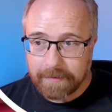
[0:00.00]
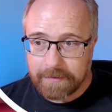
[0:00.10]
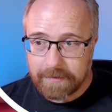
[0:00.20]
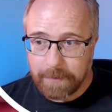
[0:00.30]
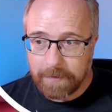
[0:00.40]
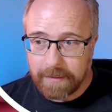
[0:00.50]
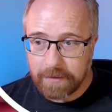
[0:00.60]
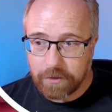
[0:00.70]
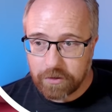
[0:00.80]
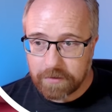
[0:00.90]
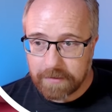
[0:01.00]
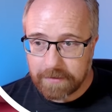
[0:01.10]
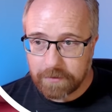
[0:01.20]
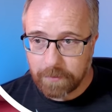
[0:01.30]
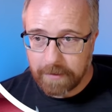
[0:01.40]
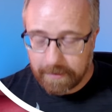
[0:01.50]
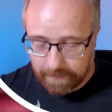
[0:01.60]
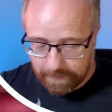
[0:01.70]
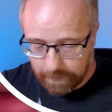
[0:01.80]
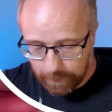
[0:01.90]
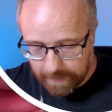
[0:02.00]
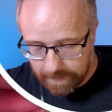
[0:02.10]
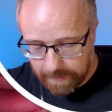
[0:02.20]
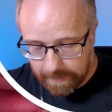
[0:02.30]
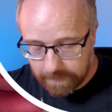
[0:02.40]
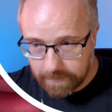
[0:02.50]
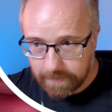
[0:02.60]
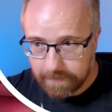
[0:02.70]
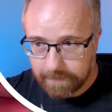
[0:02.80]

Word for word: Let's stay with English because that's the one I can read the best.